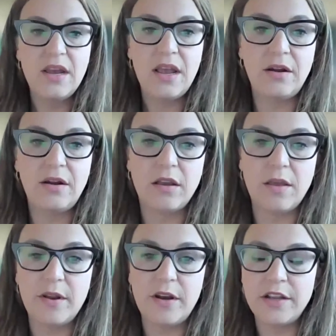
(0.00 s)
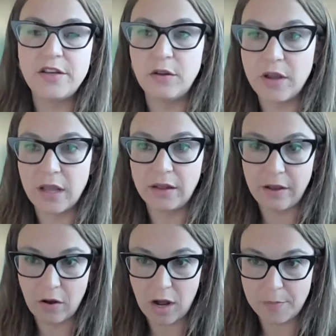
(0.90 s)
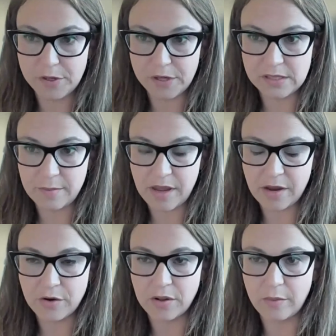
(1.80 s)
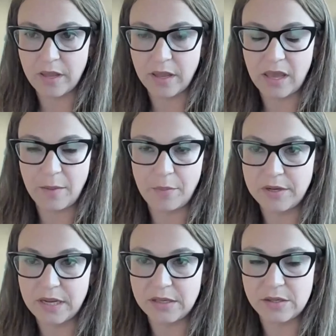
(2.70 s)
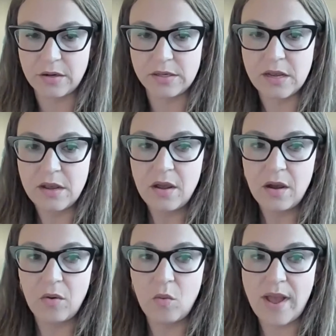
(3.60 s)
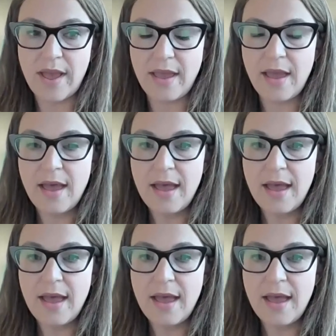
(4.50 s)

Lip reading: in our community to look at legal options to make sure that we can keep protesters away.